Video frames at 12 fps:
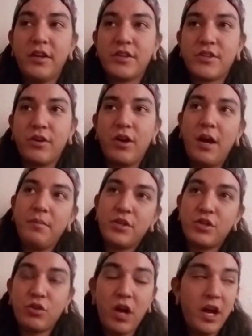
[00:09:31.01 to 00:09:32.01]
So I'm
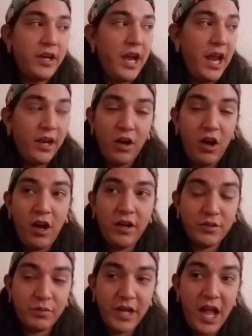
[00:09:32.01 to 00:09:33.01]
just trying to hang
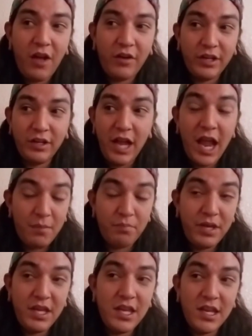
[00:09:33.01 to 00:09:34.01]
on to reality and
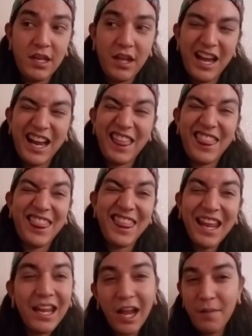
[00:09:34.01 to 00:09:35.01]
pee. And I
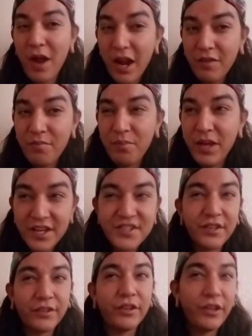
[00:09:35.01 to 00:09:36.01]
think I might have
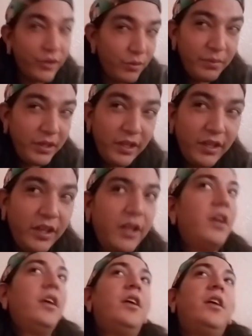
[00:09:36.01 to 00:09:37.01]
pissed a little bit.
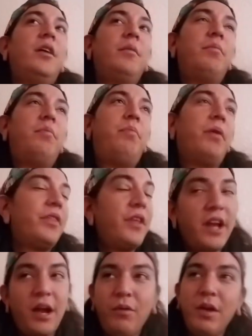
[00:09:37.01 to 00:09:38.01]
But
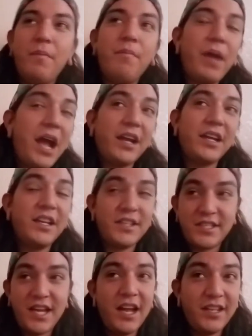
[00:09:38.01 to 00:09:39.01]
then I went back and
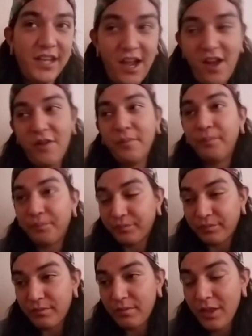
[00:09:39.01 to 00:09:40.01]
sat down
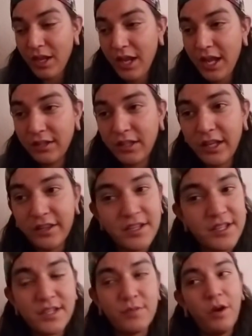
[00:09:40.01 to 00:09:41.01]
and like,
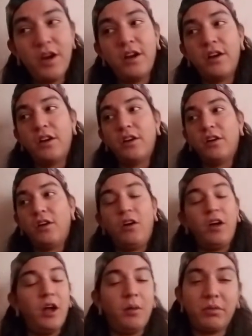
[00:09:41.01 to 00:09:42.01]
this is where
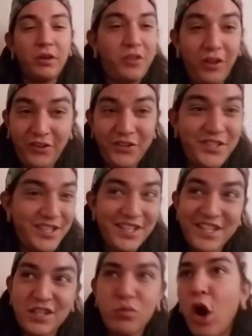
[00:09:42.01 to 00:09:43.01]
all hell broke loose.
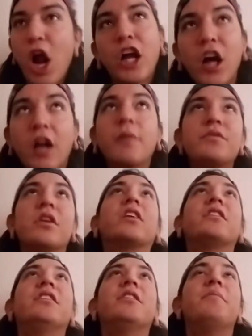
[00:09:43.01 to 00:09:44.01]
This is where I got
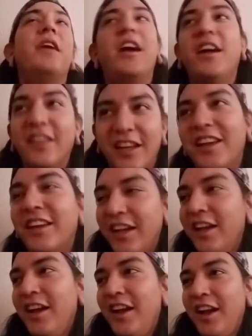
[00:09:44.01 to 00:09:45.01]
abducted, man. Like,
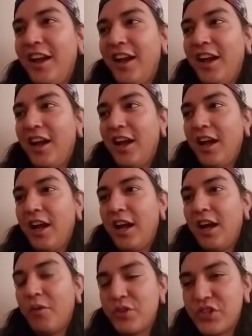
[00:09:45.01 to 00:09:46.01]

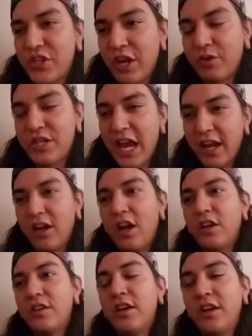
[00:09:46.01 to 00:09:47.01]
I was, I was hanging
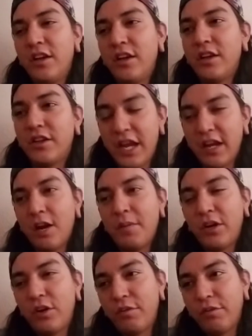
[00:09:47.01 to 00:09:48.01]
on, hanging on
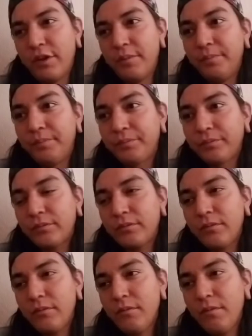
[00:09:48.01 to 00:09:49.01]
my girlfriend.
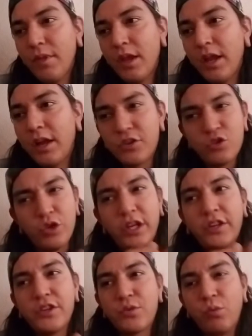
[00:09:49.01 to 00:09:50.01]
I was
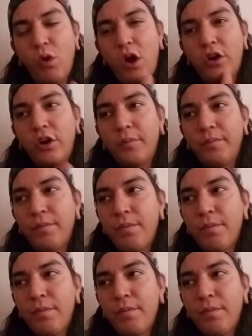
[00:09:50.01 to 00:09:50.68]
drinking this water.